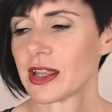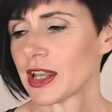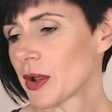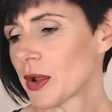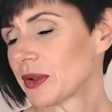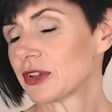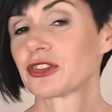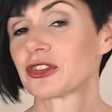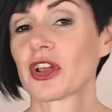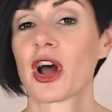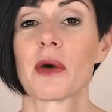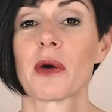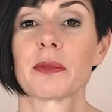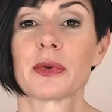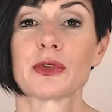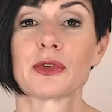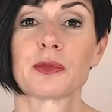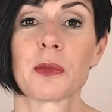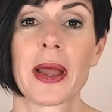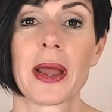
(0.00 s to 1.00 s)

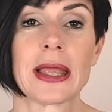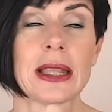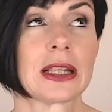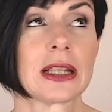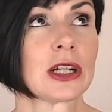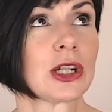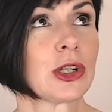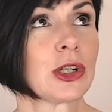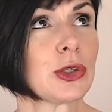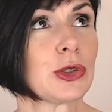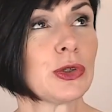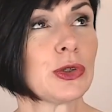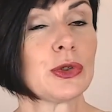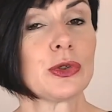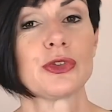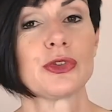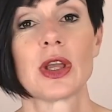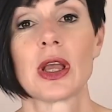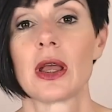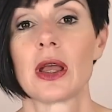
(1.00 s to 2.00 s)
Examples might
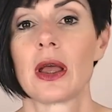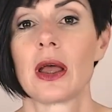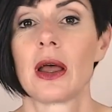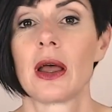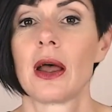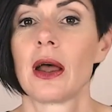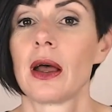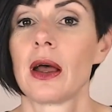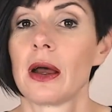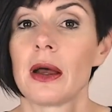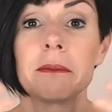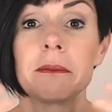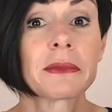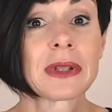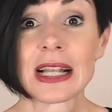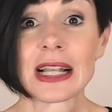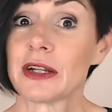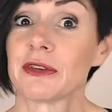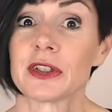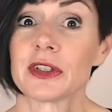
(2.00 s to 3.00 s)
include
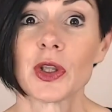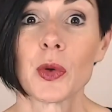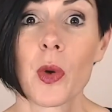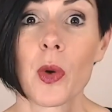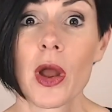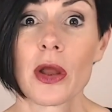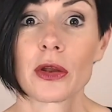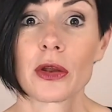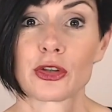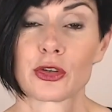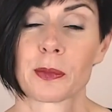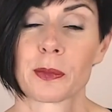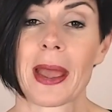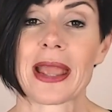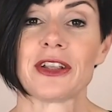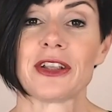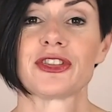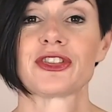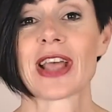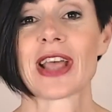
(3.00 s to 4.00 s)
clearing your
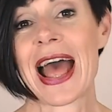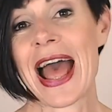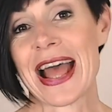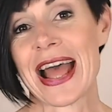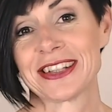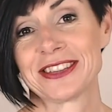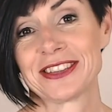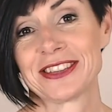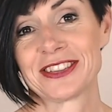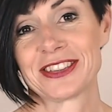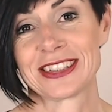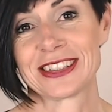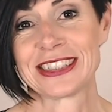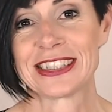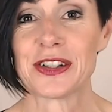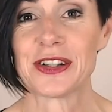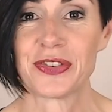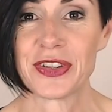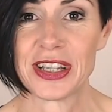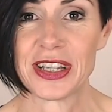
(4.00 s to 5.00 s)
workspace and
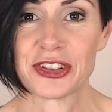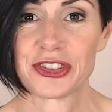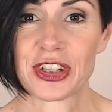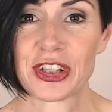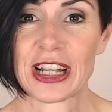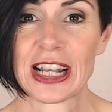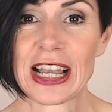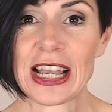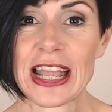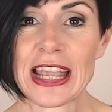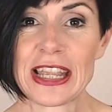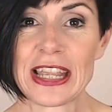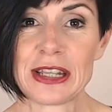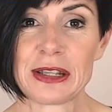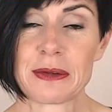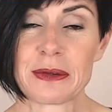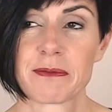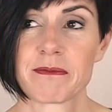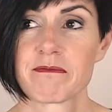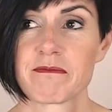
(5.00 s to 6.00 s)
giving it a
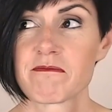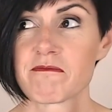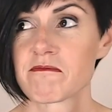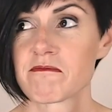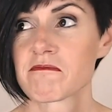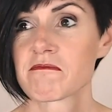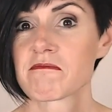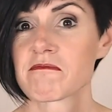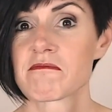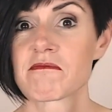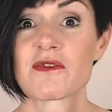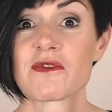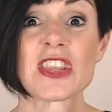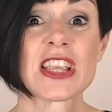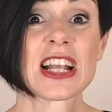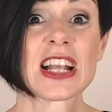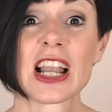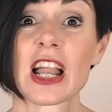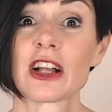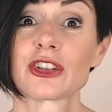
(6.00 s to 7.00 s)
clean,
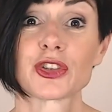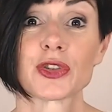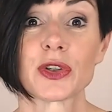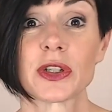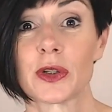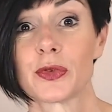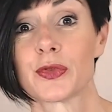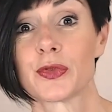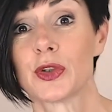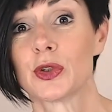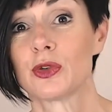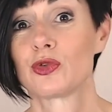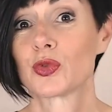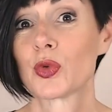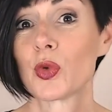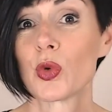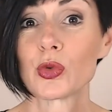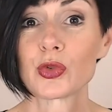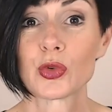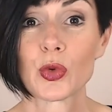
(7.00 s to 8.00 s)
decluttering a few
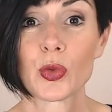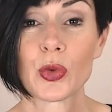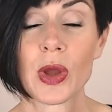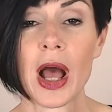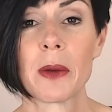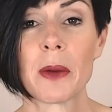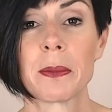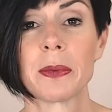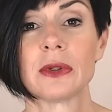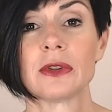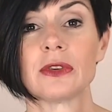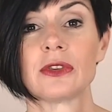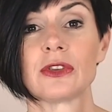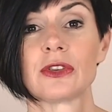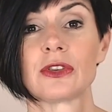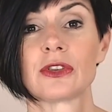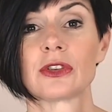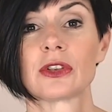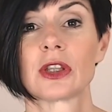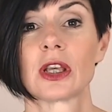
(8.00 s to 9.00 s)
drawers or
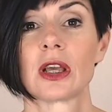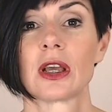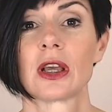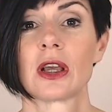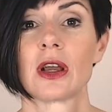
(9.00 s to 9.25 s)
cupboards,